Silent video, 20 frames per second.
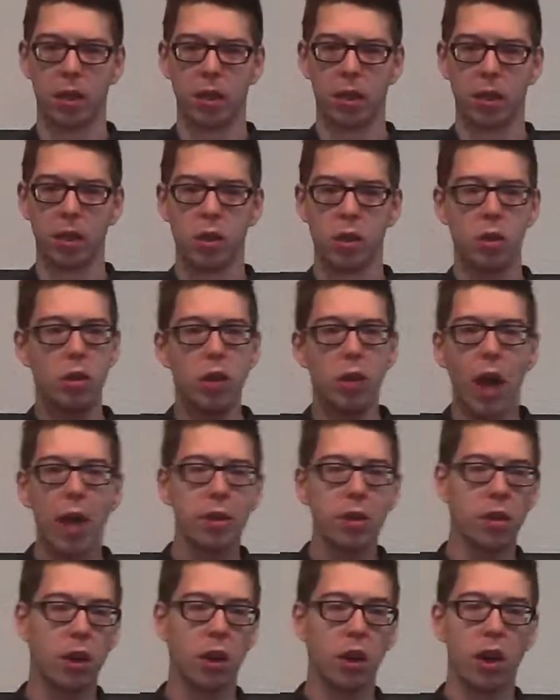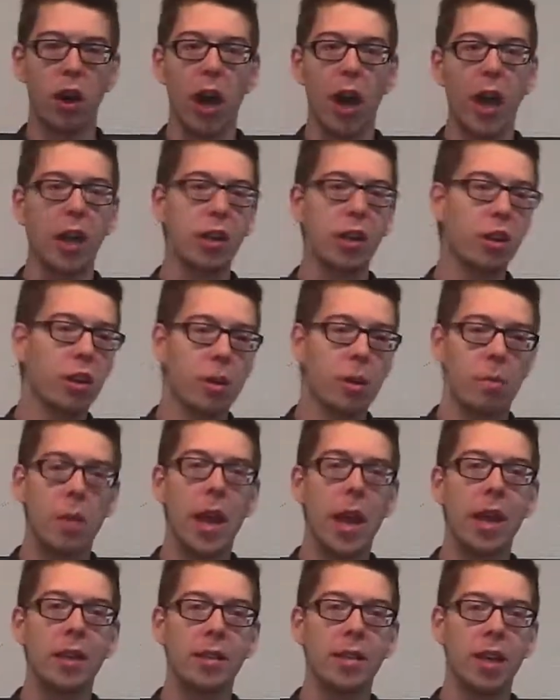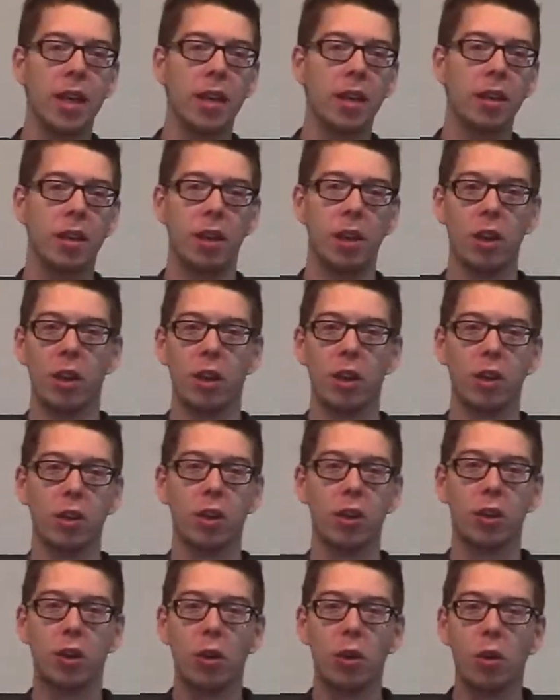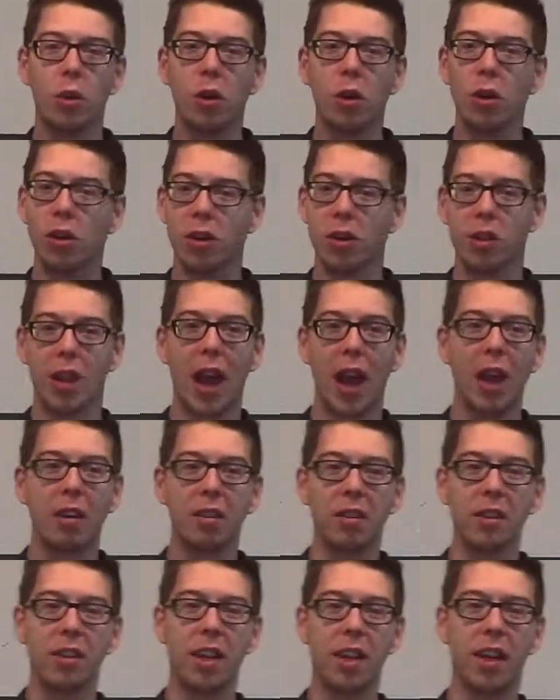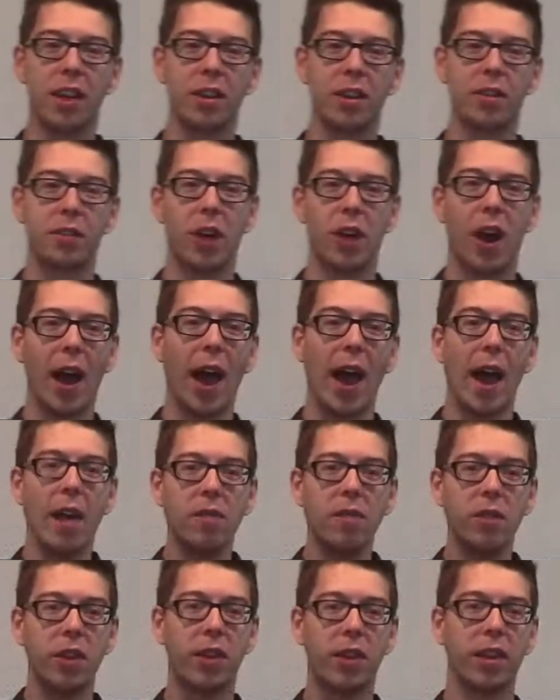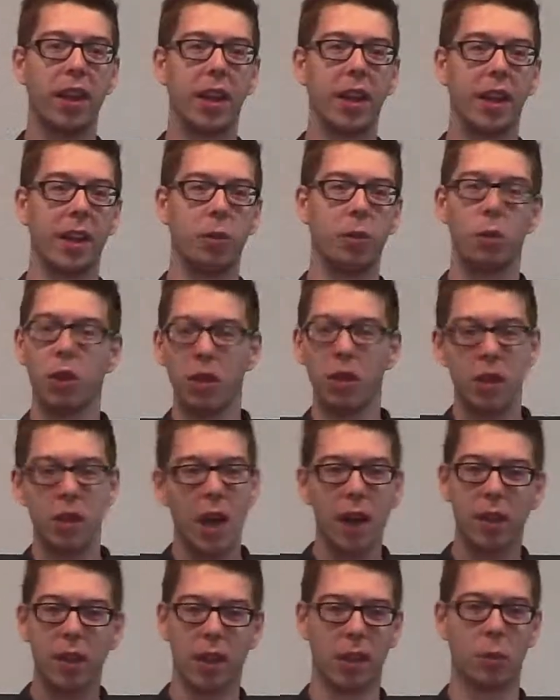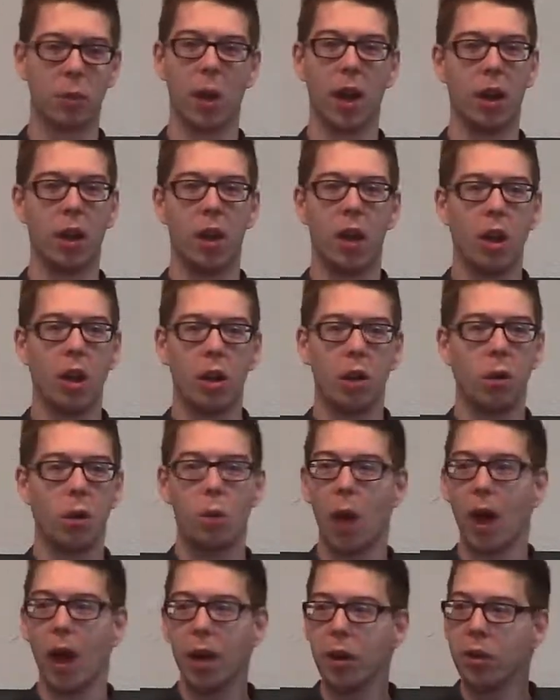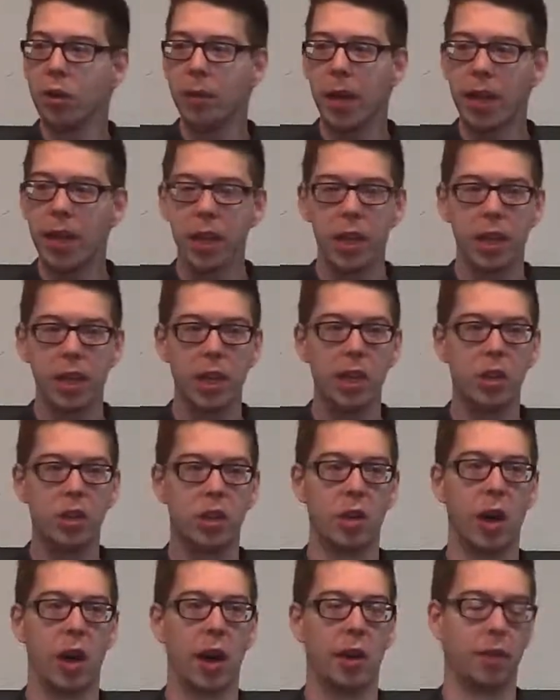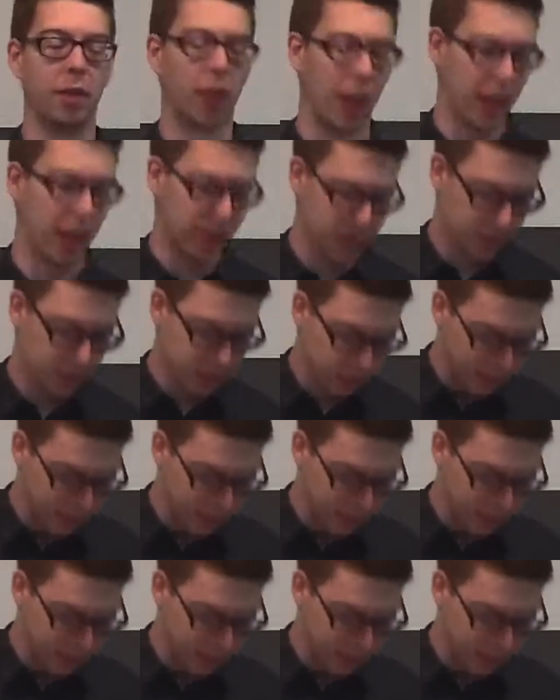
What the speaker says: You guys are great, you're amazing, you're cool, you're talented, you've got everything, and we're nothing. Why are you making an issue out of this?